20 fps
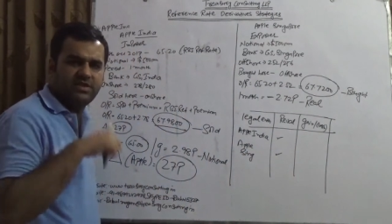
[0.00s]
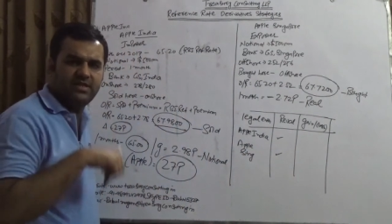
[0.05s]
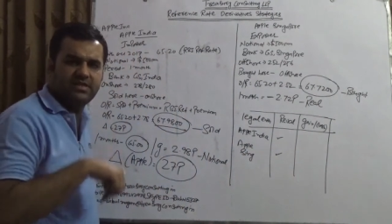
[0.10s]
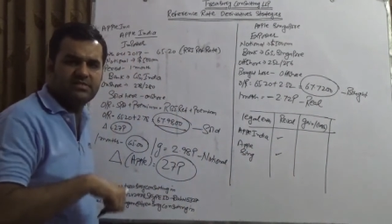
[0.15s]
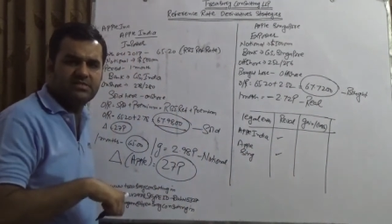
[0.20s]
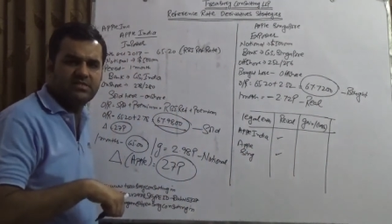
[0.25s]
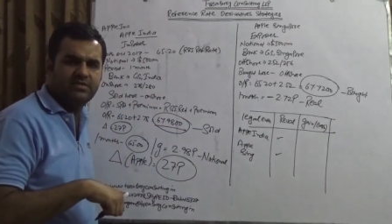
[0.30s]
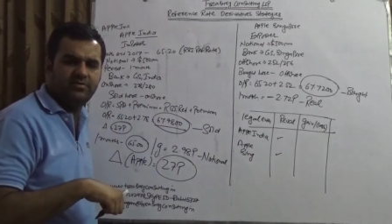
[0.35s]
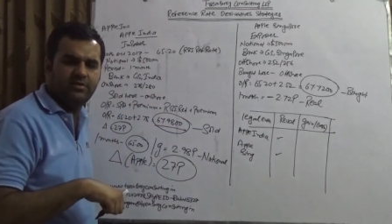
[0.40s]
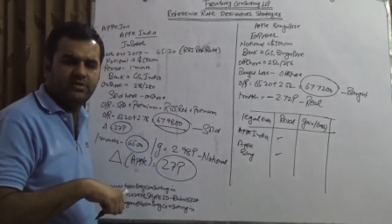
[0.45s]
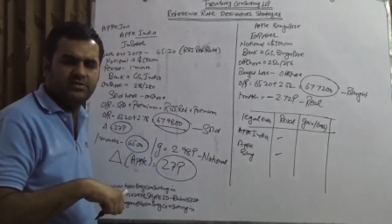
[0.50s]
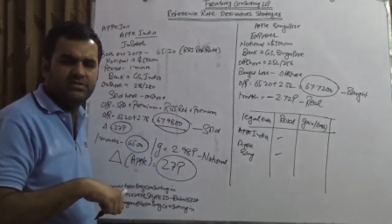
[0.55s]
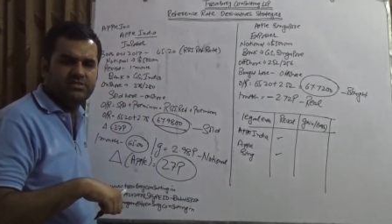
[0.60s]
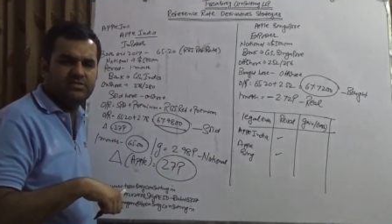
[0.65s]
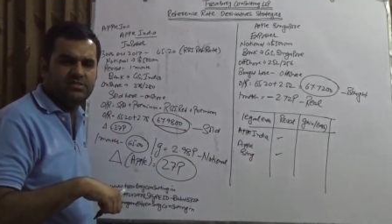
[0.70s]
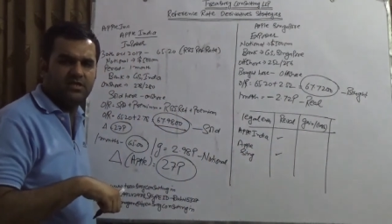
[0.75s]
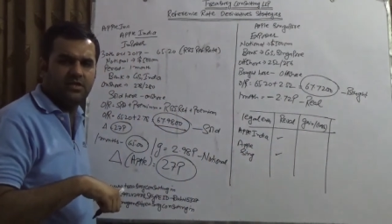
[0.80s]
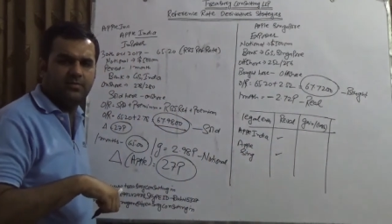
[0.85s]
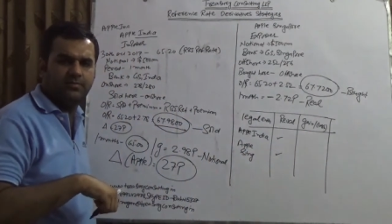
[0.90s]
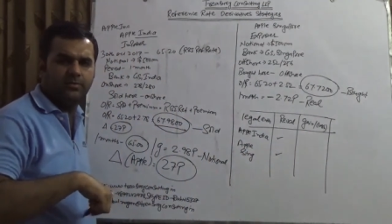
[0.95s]
currency was in
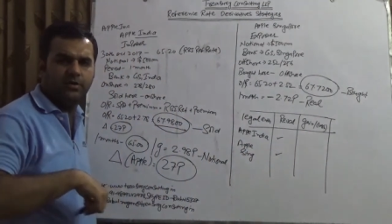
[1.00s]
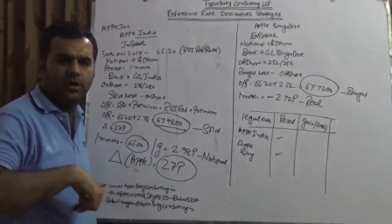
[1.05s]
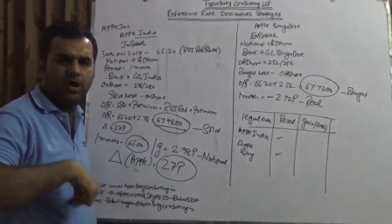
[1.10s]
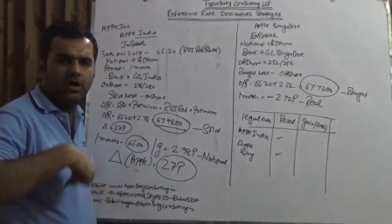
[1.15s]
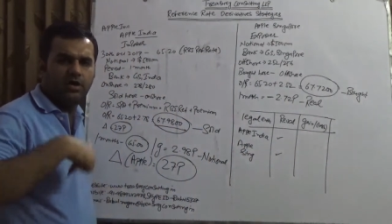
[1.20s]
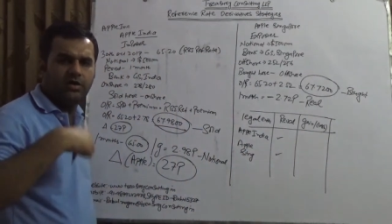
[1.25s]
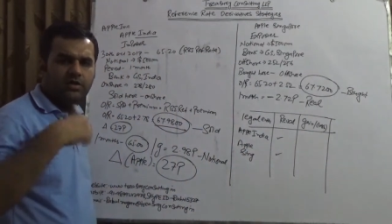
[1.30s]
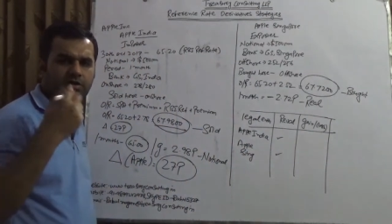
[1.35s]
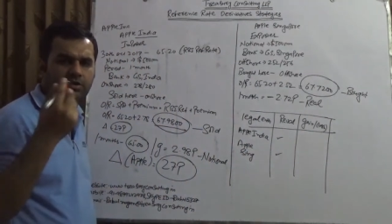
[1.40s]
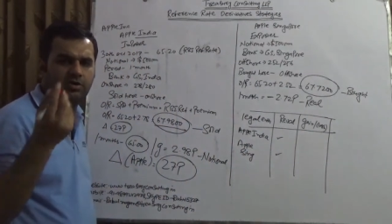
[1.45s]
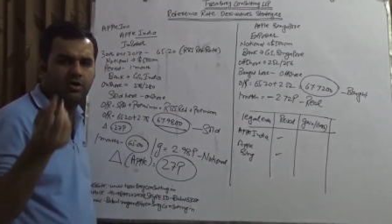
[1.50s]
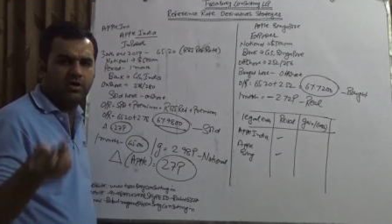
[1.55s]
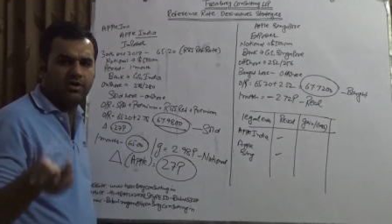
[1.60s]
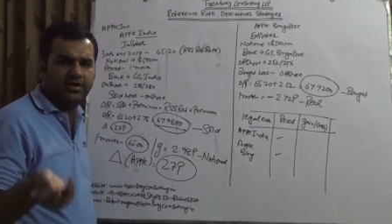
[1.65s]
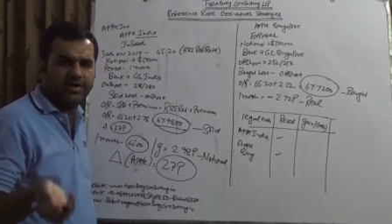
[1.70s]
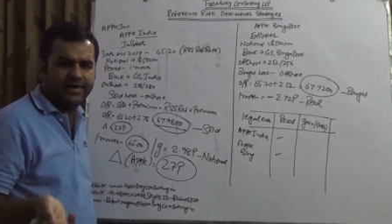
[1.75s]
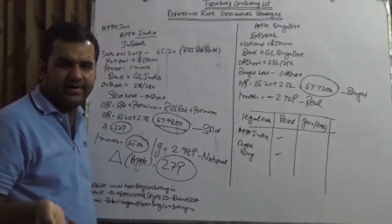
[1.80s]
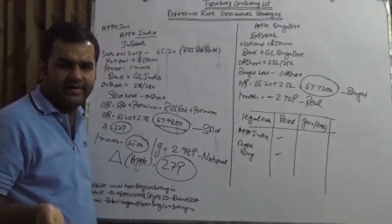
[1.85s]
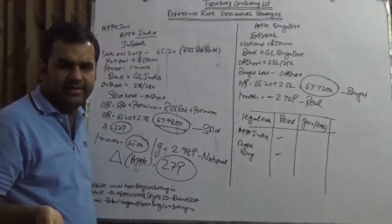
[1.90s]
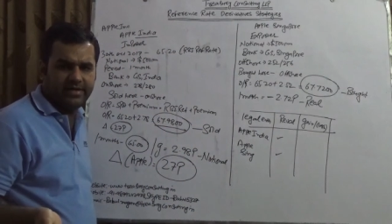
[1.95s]
Singapore dollar, the
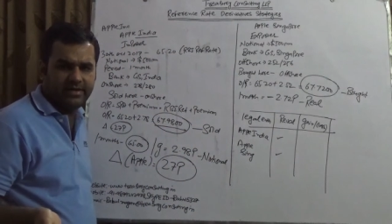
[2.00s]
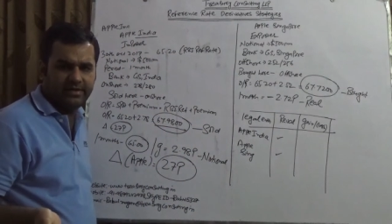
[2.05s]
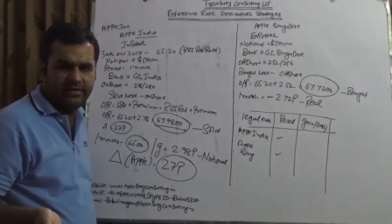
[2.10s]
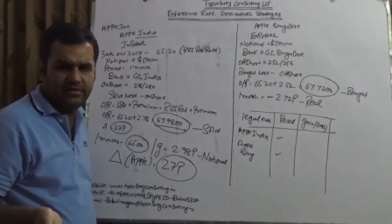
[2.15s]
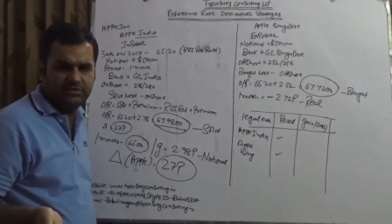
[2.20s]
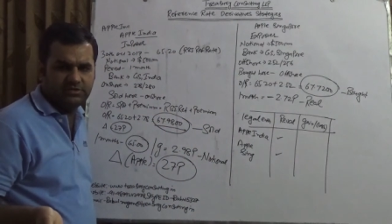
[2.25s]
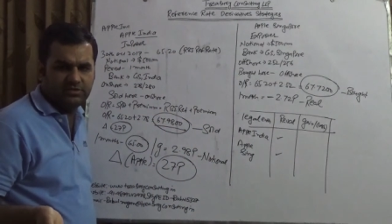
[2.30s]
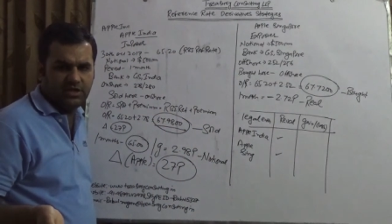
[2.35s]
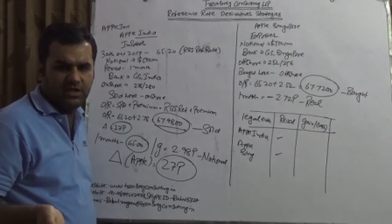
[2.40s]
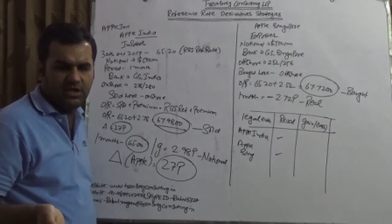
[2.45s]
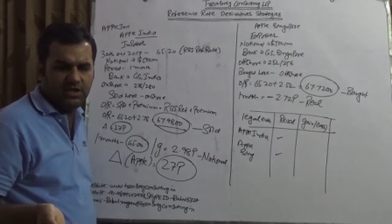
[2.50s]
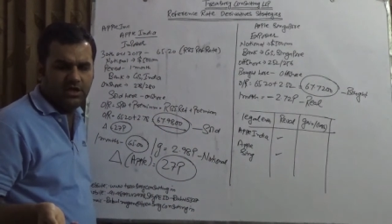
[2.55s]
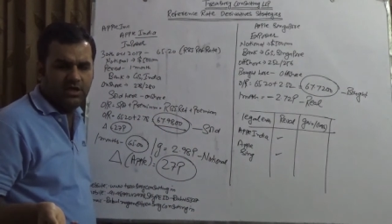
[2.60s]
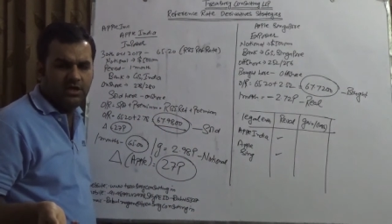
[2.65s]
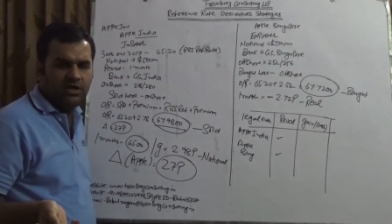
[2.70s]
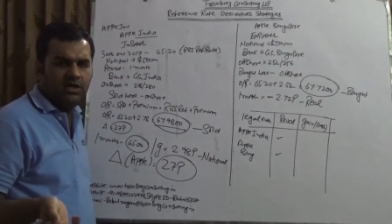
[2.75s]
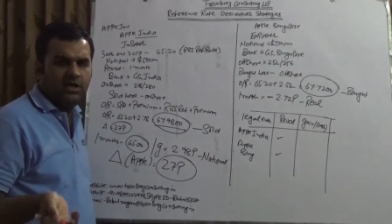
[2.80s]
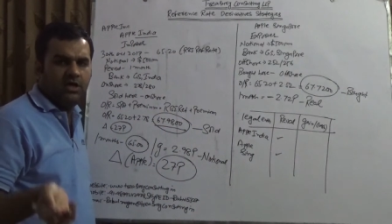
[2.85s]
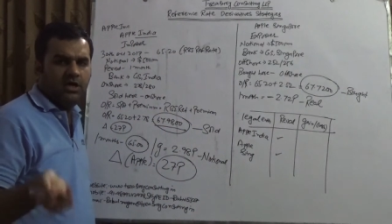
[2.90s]
contract taken is uh,